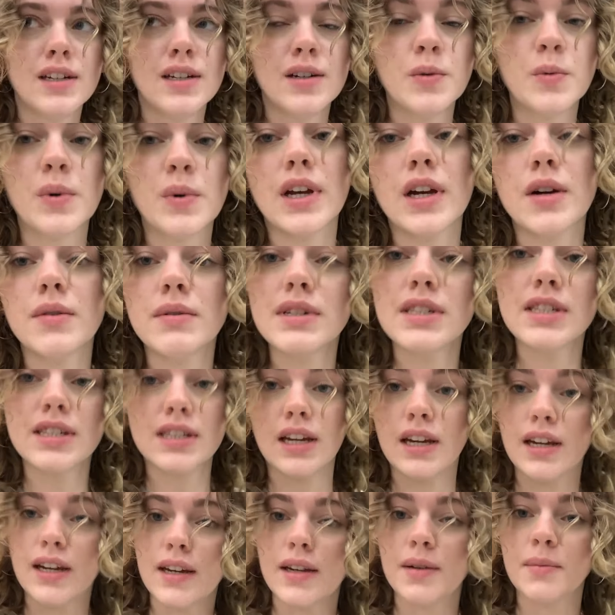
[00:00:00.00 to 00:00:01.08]
What I was
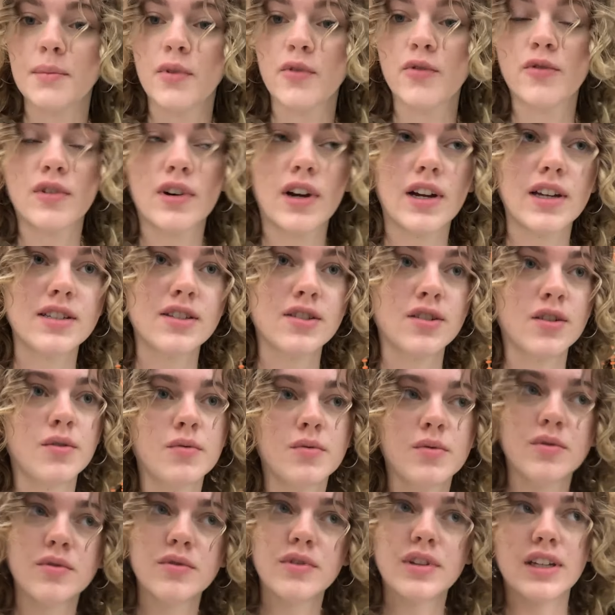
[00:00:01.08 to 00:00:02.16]
saying before I so
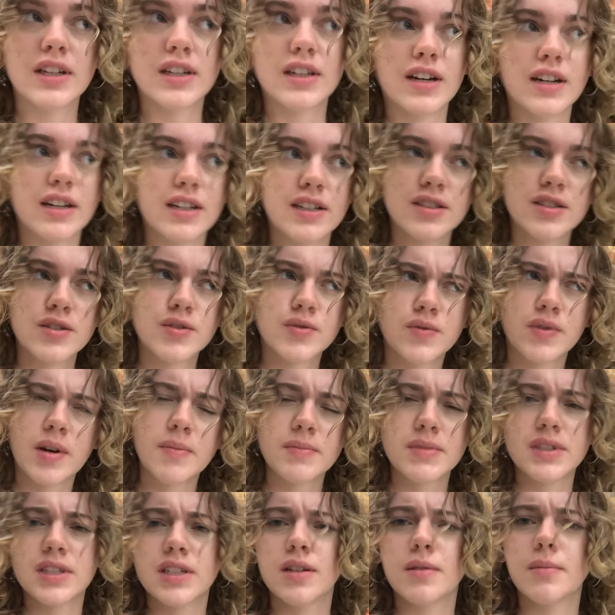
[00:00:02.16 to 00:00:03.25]
rudely got
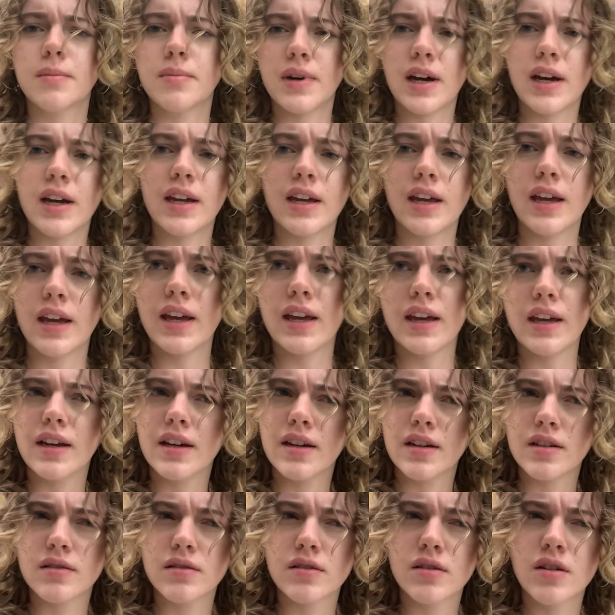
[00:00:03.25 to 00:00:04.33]
interrupted by a
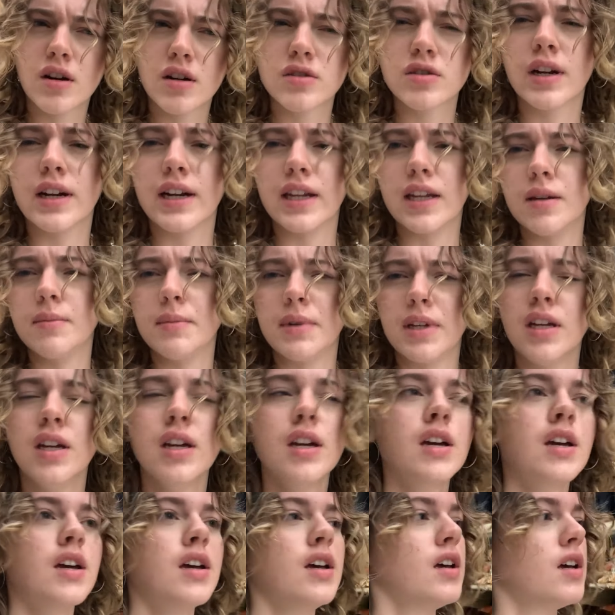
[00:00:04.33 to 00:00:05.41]
car trying to hit me,
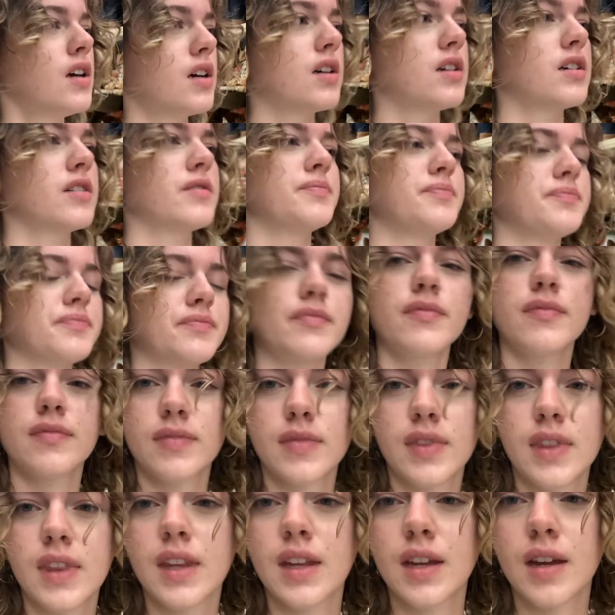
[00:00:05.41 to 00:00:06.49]
um,
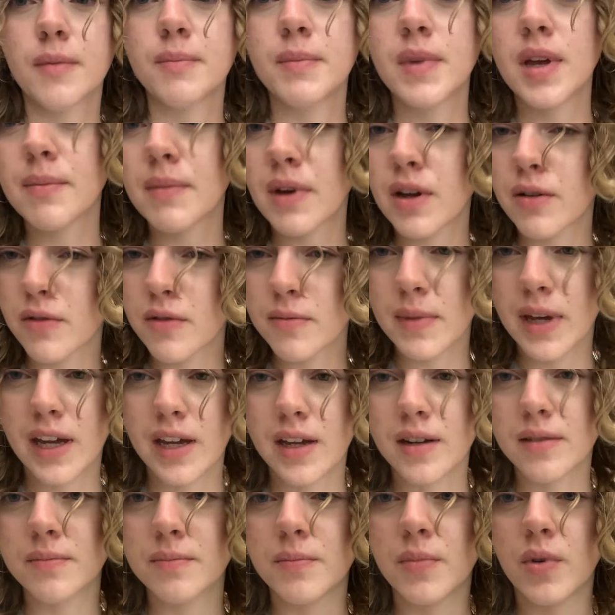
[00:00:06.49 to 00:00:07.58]
me and my
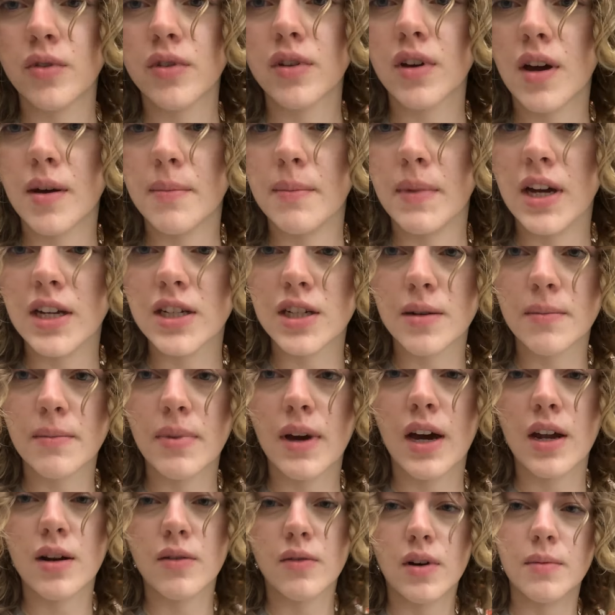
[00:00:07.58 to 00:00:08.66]
roommate both got matching
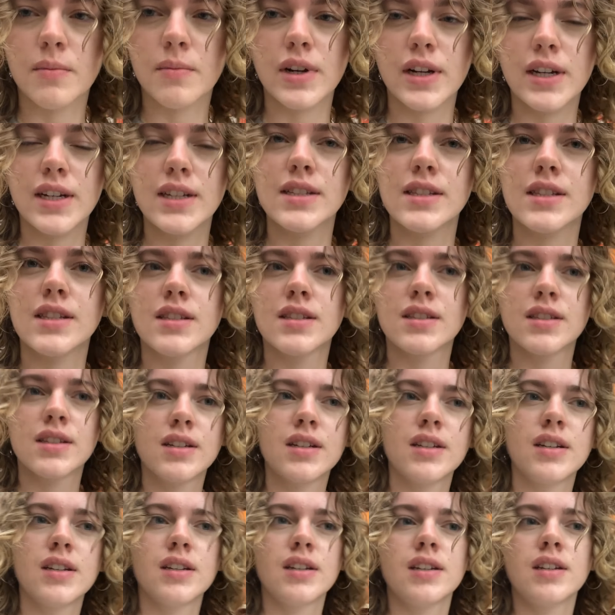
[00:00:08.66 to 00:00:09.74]
Padawan braids.
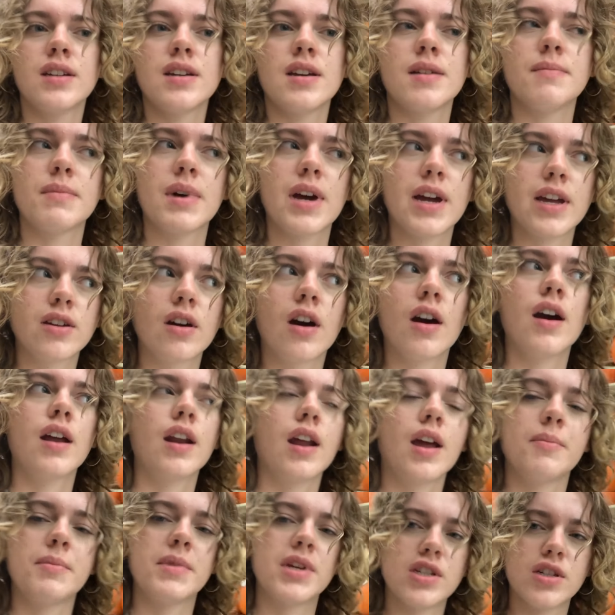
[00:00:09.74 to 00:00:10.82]
And by God,
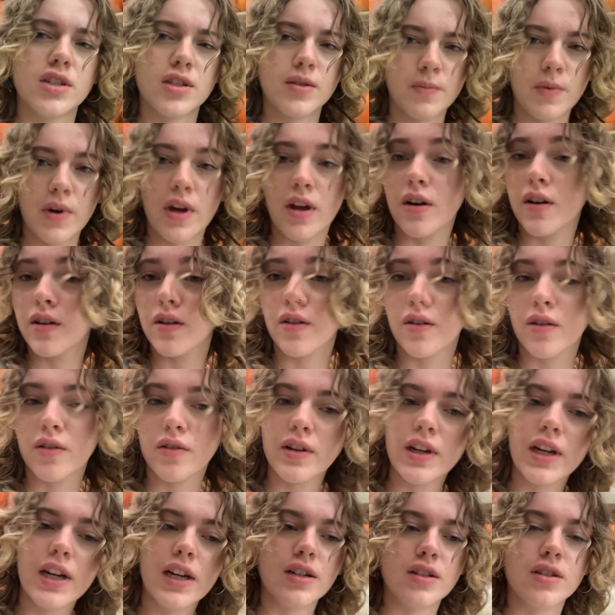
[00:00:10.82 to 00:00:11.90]
I mean just braided our own
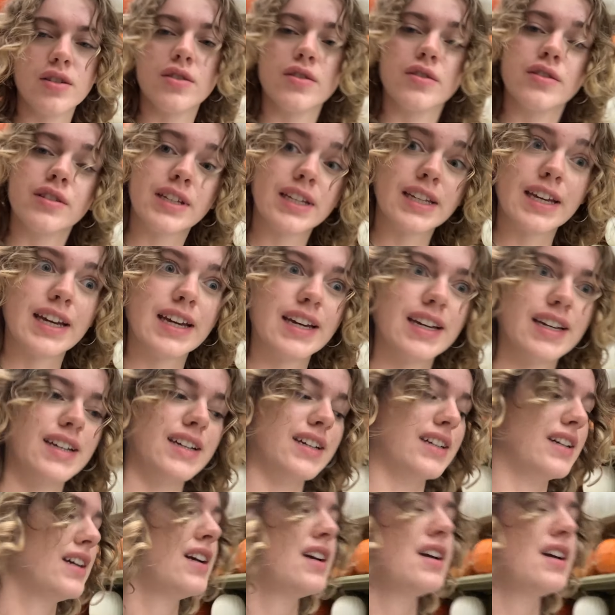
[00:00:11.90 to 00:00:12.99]
hair, so yay.